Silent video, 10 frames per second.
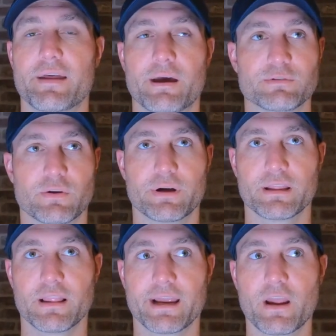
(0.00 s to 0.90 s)
and that was only
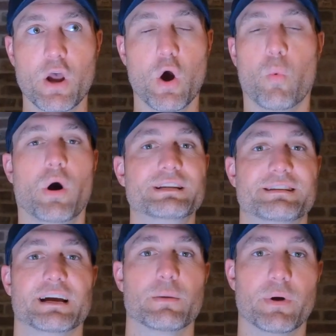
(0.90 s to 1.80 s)
like one
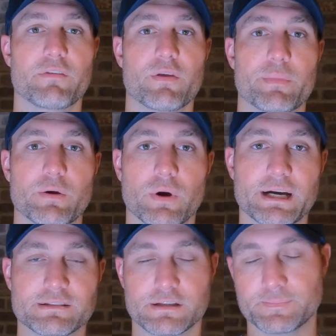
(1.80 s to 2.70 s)
tick above the
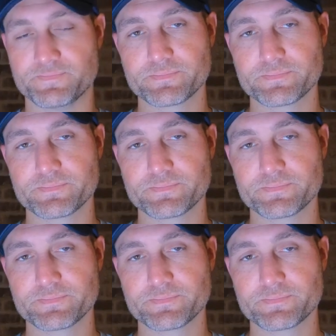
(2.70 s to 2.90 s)
midway. So